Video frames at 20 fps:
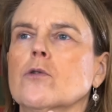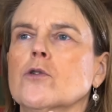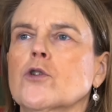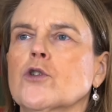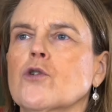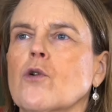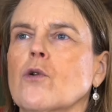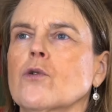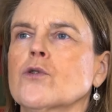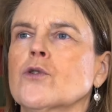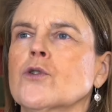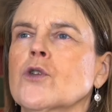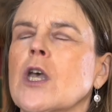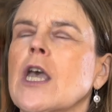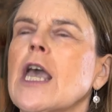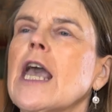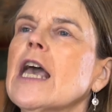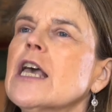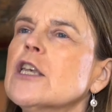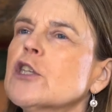sauce.
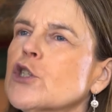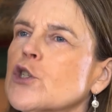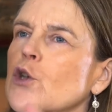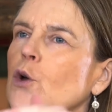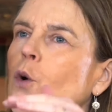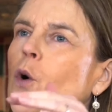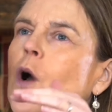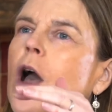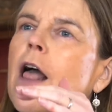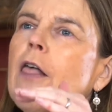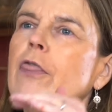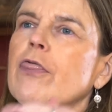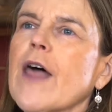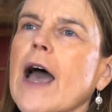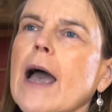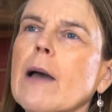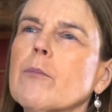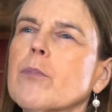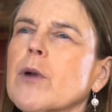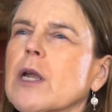So
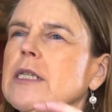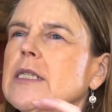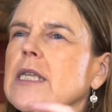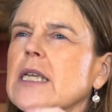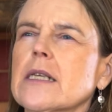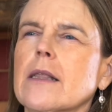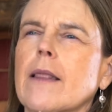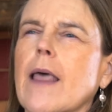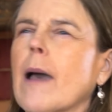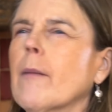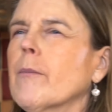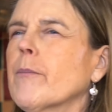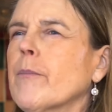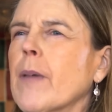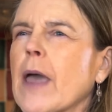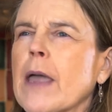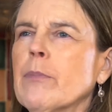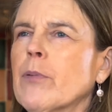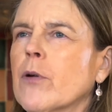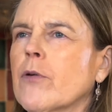that brings in that
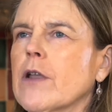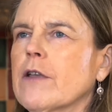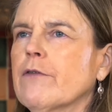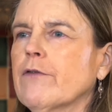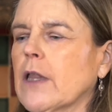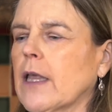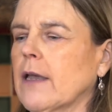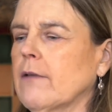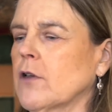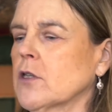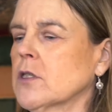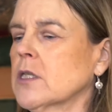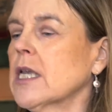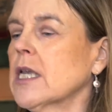peppery flavours.